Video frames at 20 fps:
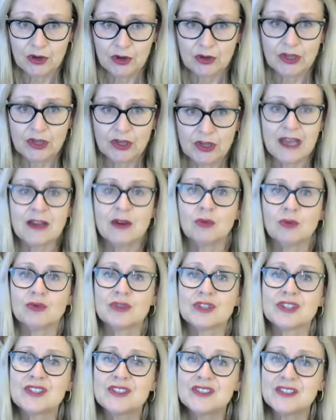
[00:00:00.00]
Okay,
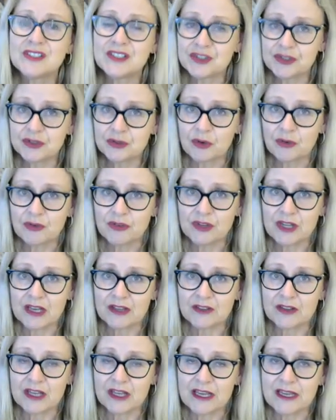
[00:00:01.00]
rescission on the other